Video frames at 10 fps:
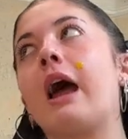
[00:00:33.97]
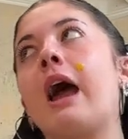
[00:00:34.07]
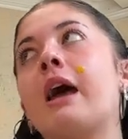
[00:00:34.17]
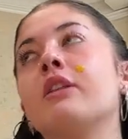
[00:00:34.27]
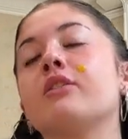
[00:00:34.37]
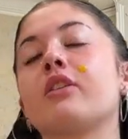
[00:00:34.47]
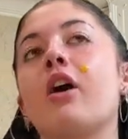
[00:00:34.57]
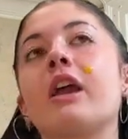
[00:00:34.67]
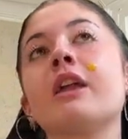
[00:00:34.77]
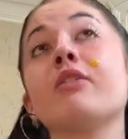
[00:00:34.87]
And
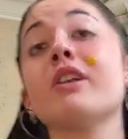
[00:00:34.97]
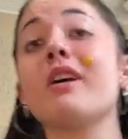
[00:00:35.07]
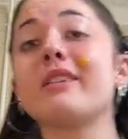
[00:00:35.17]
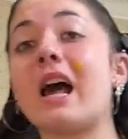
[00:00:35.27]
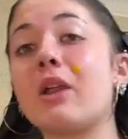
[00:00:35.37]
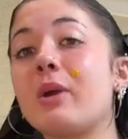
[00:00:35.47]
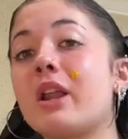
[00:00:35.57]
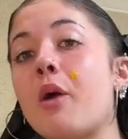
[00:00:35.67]
even last Halloween,